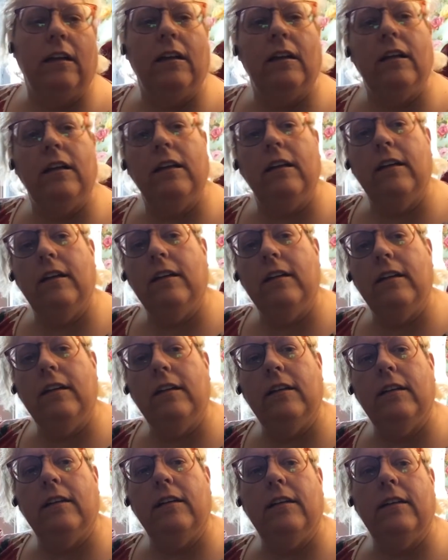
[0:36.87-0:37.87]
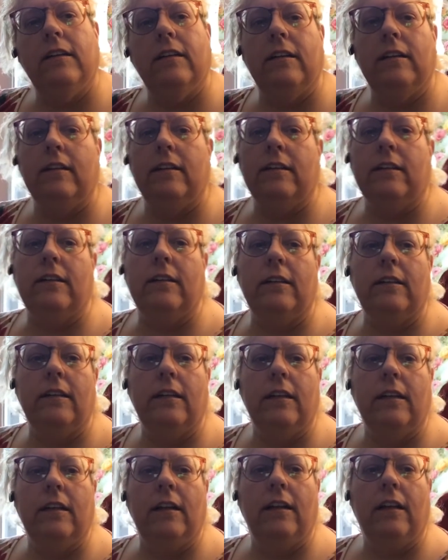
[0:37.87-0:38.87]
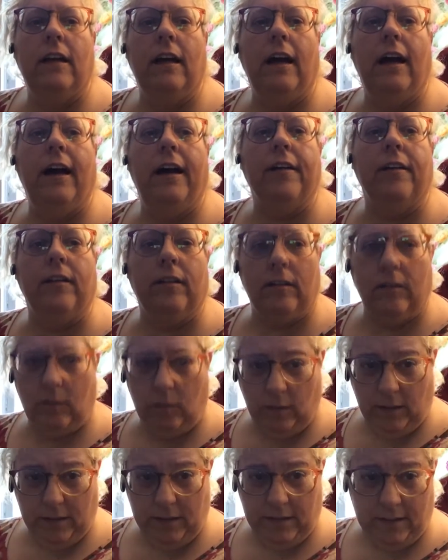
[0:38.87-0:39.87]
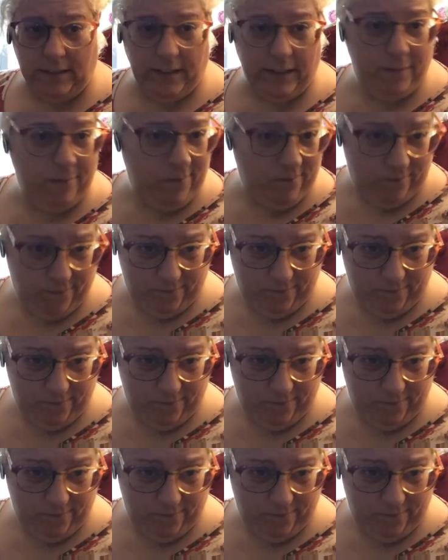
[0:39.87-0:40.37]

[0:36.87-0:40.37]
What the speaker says: I don't know. We'll see.